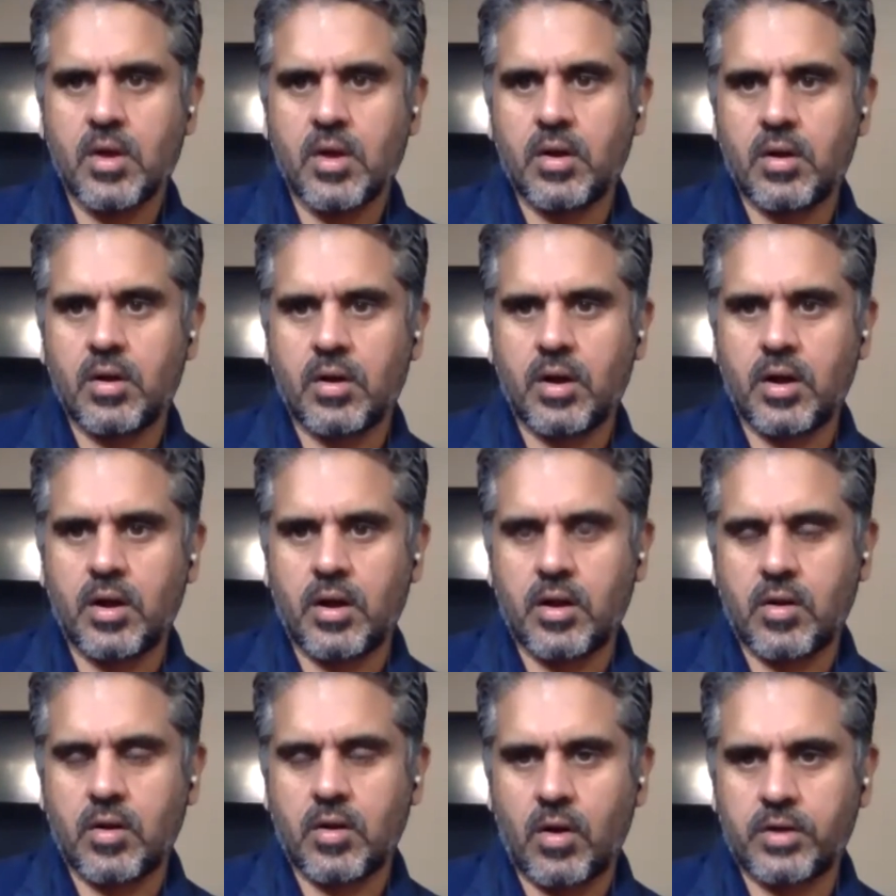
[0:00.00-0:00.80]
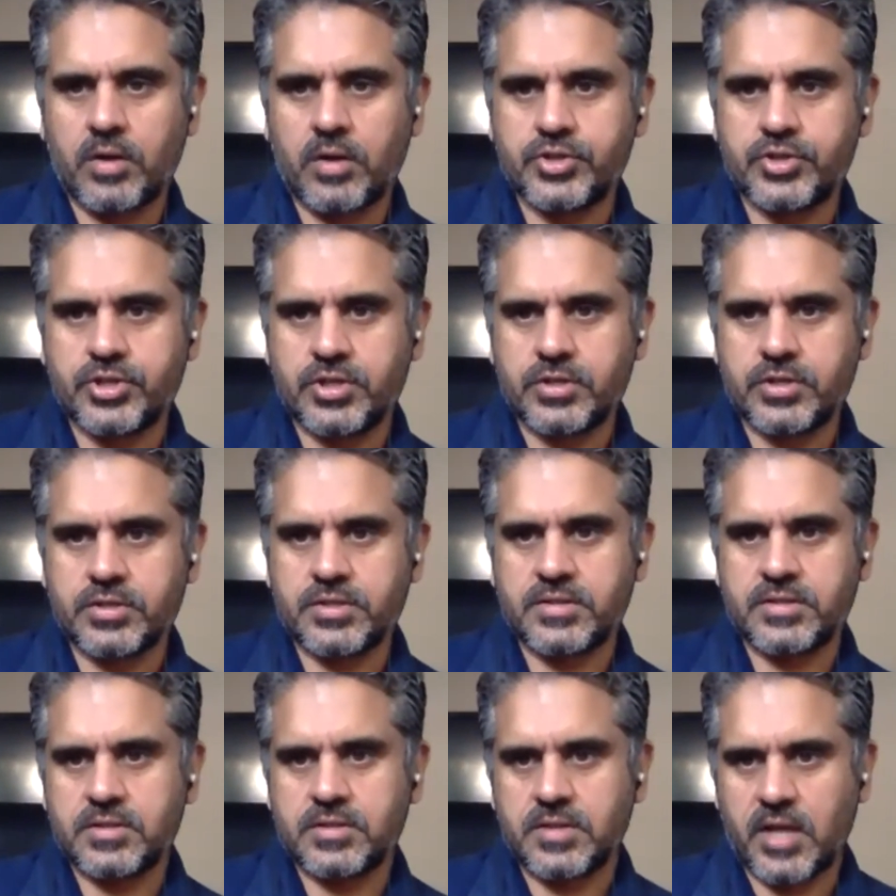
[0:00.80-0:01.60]
are
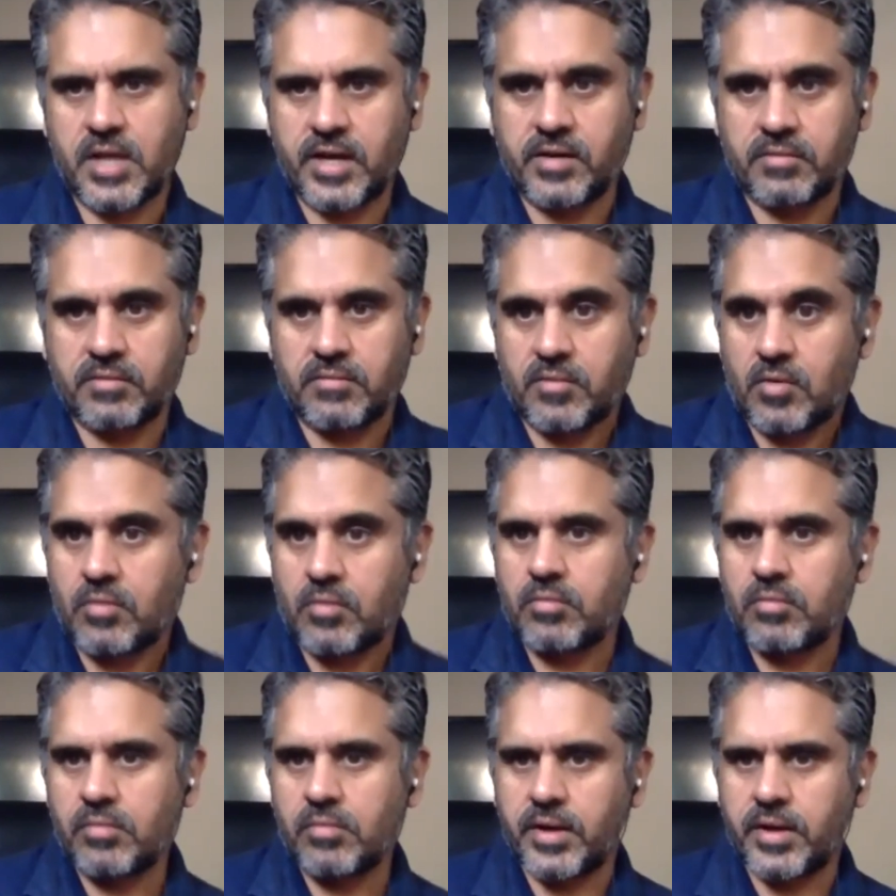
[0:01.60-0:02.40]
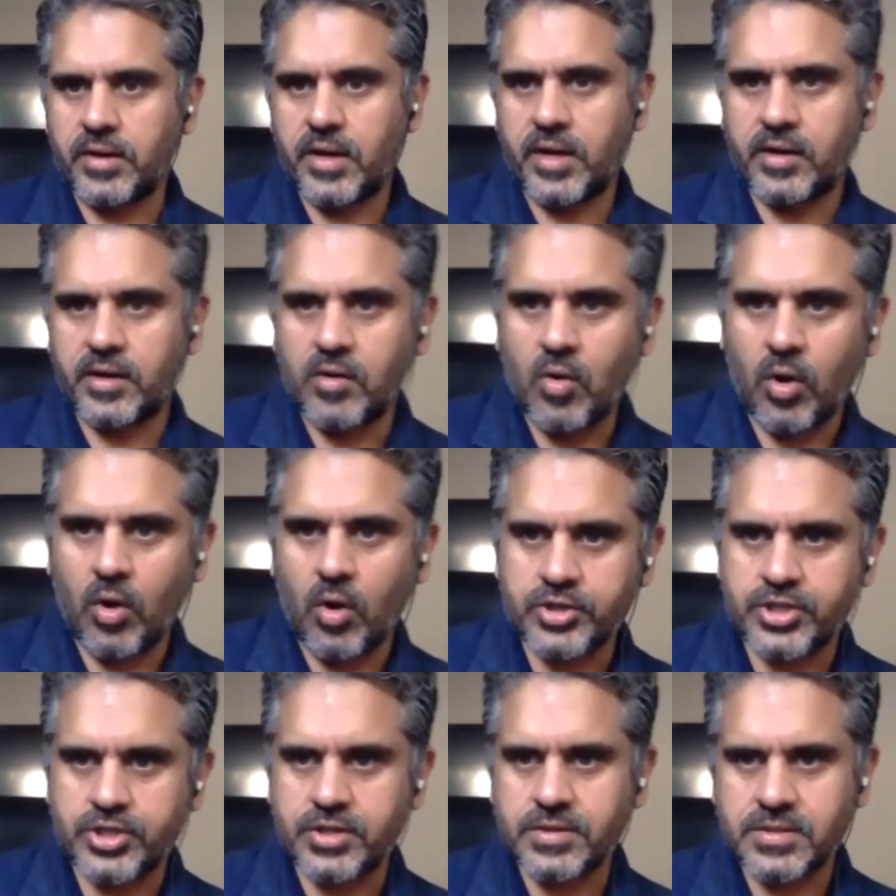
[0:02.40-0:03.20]
conscious and
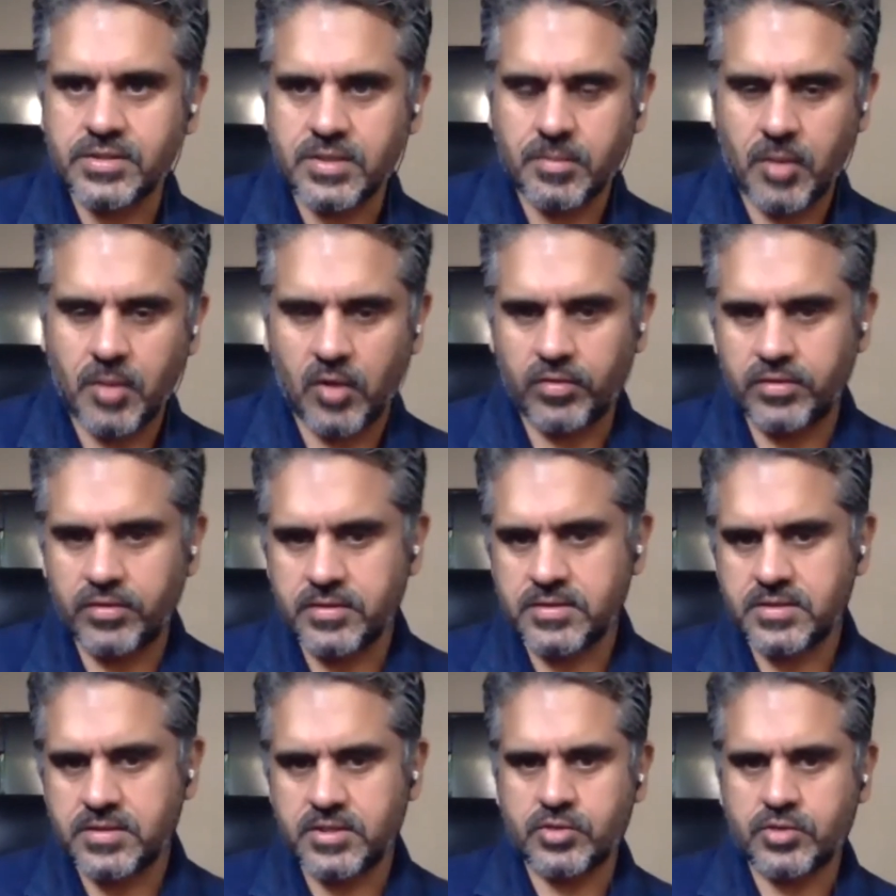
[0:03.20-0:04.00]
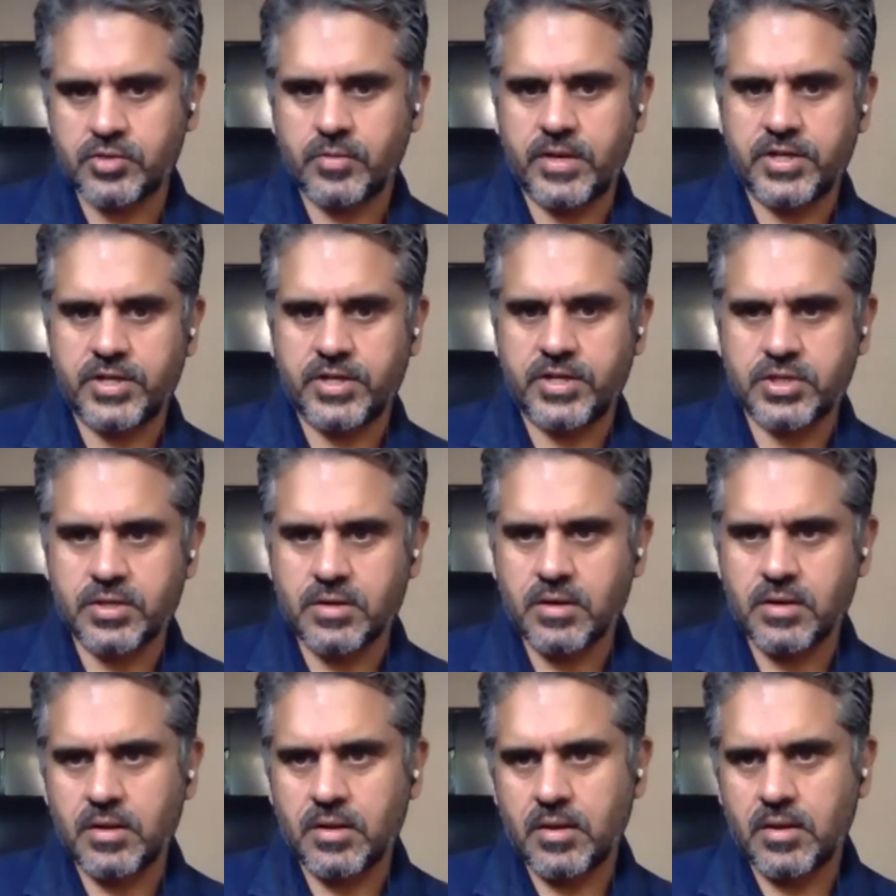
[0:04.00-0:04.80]
cautious about the
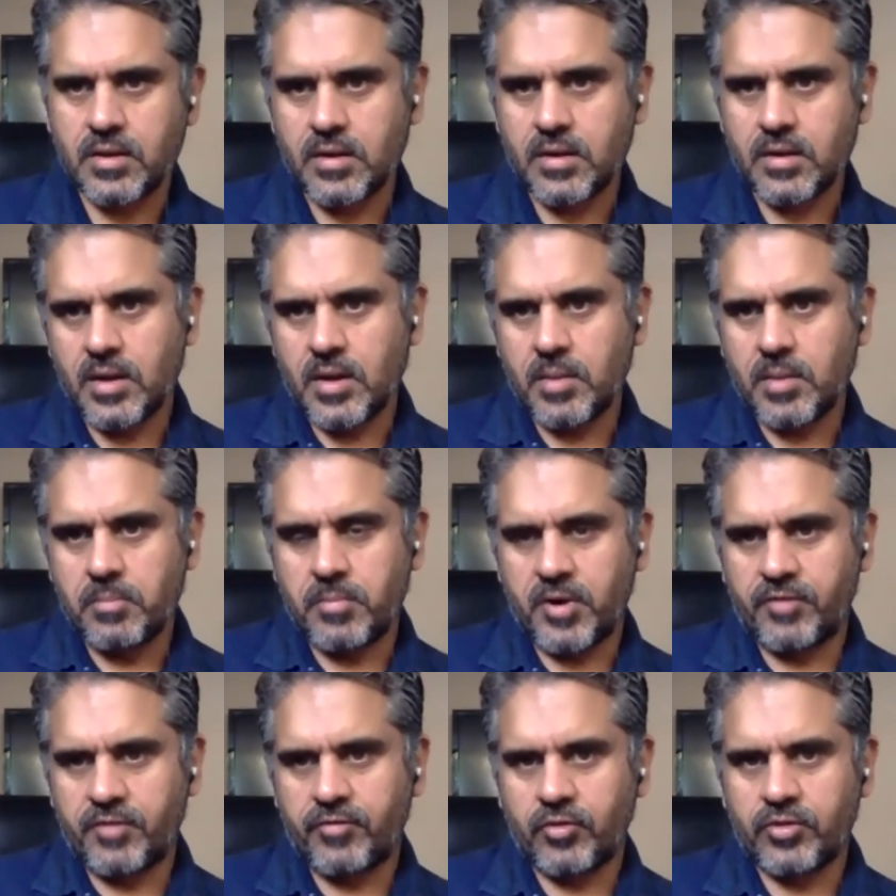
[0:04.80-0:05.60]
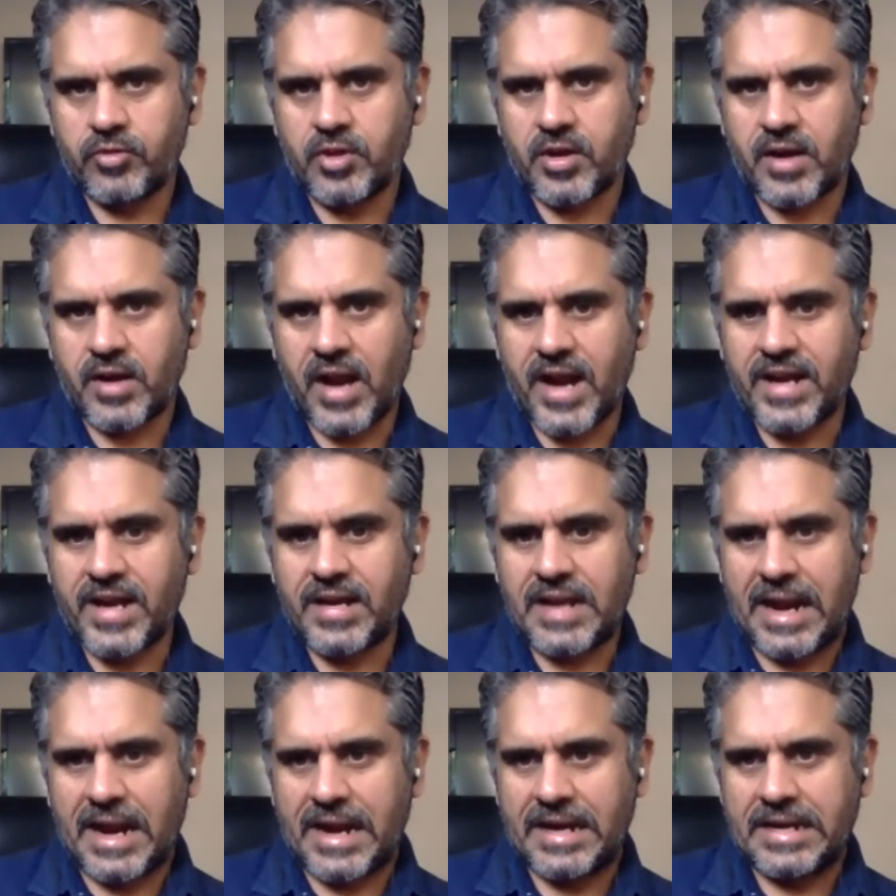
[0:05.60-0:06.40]
situation. But for the right
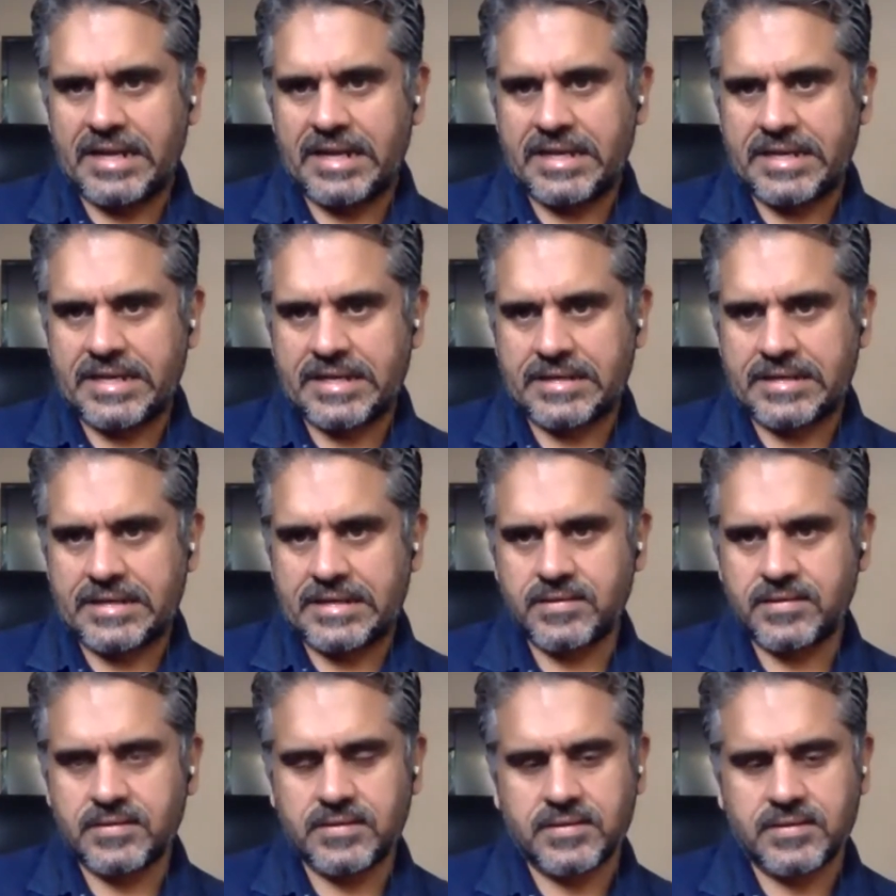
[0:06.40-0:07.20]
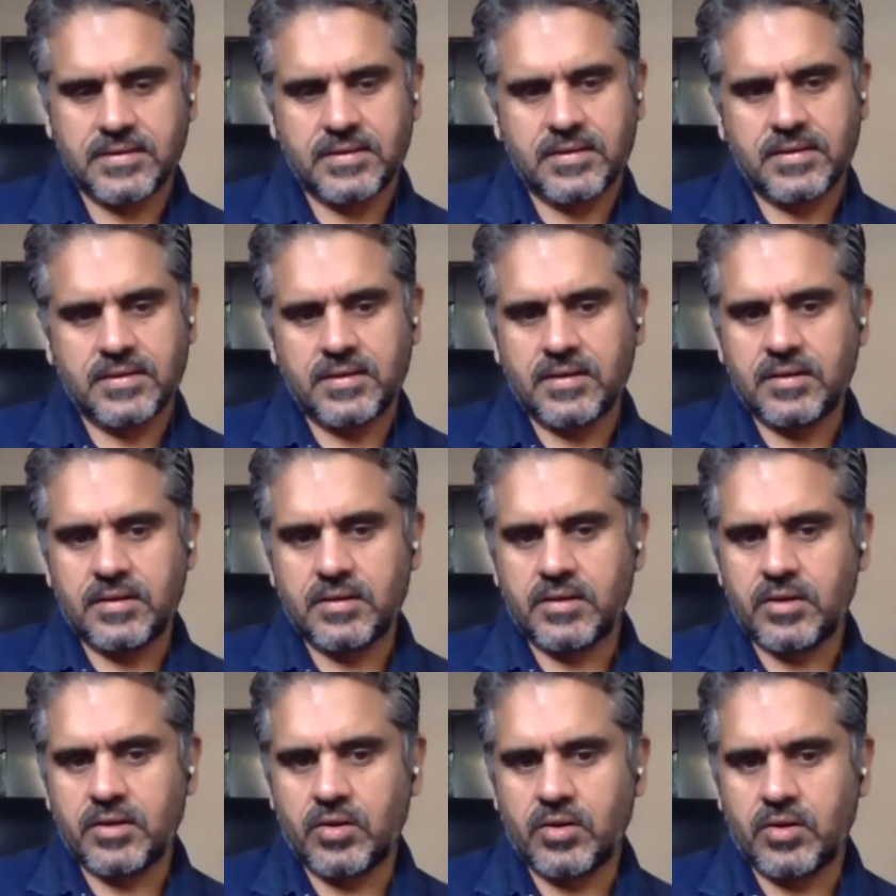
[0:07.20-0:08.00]
idea,
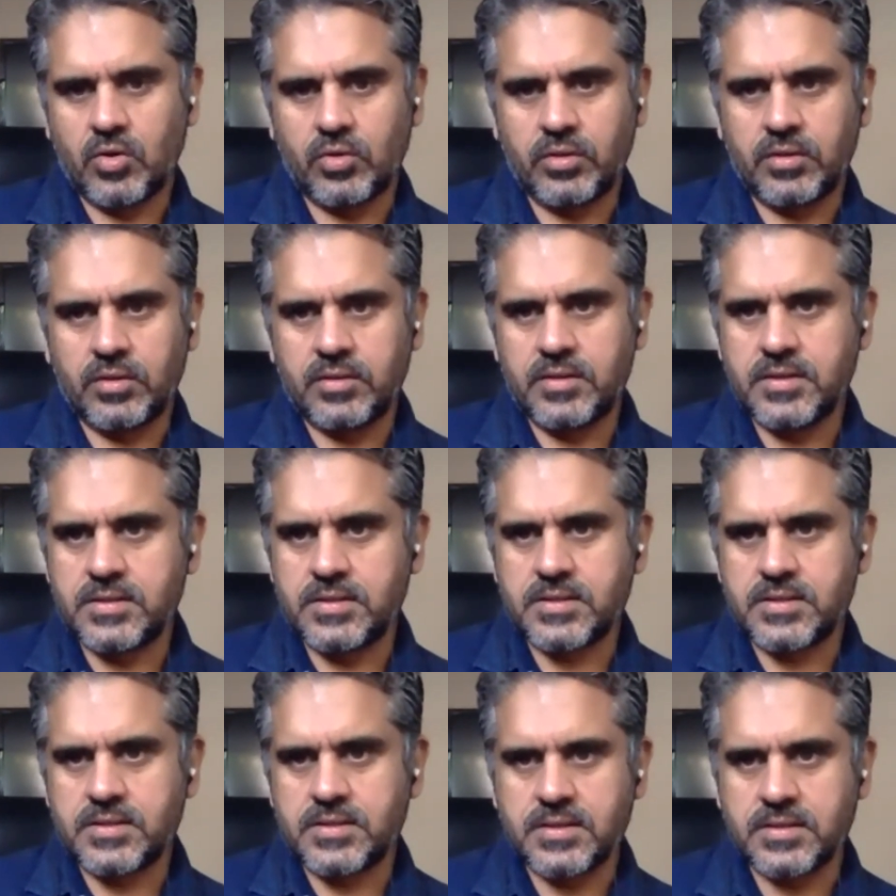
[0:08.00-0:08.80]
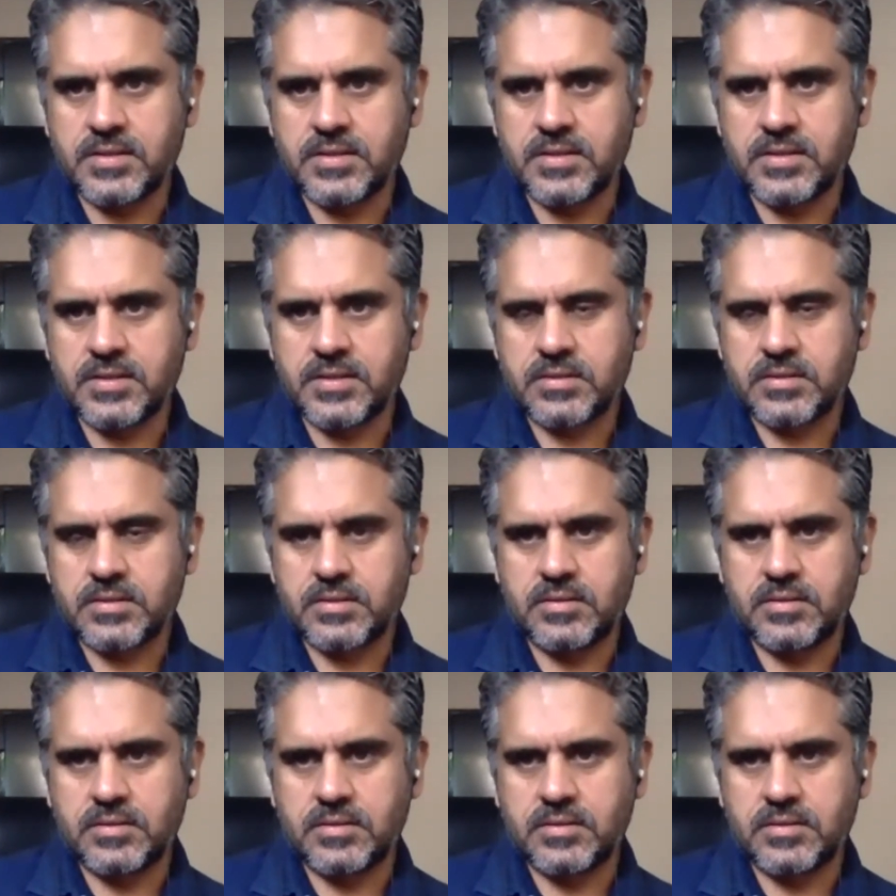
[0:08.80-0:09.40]
this is,